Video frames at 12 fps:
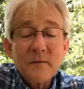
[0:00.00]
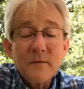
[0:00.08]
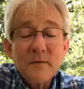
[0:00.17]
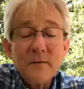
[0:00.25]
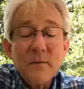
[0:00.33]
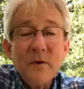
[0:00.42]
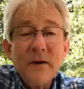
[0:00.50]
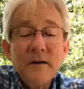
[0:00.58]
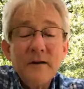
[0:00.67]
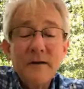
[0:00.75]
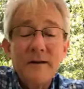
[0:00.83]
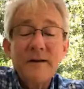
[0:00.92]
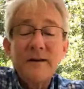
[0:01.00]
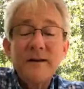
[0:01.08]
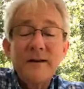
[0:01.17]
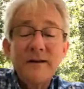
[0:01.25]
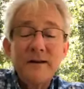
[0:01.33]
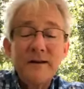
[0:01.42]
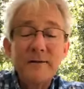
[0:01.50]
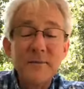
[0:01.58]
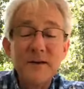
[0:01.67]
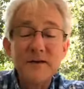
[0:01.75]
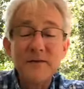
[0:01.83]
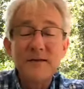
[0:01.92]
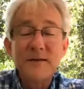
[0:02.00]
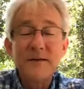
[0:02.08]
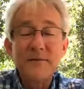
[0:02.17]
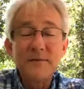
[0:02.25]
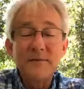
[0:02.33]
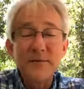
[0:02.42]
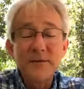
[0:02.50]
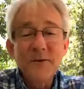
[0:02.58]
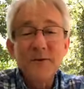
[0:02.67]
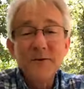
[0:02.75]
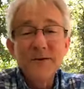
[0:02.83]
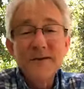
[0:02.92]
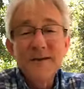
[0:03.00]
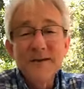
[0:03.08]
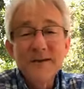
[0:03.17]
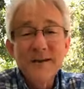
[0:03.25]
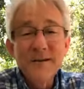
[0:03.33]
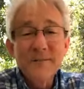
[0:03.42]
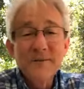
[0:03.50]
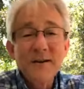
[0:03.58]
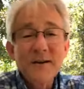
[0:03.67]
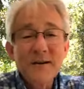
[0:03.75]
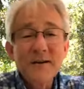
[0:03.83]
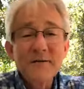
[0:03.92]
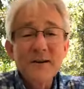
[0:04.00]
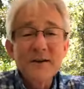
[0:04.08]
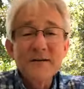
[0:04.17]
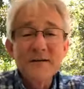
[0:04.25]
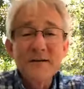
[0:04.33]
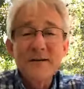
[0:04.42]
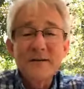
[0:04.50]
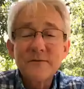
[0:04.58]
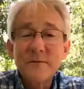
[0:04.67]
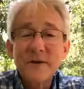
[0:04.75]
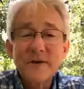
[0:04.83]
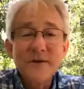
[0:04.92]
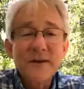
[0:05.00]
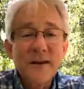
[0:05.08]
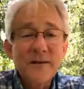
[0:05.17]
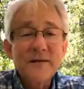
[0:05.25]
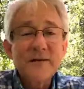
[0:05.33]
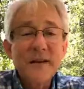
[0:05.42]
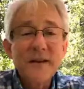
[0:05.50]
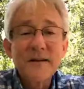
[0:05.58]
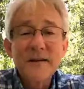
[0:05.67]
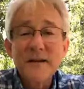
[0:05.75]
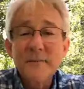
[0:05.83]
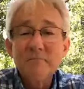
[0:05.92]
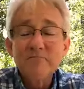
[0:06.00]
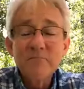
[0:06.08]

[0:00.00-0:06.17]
He admits that if the Lord did keep a record of our sins, we could not stand up.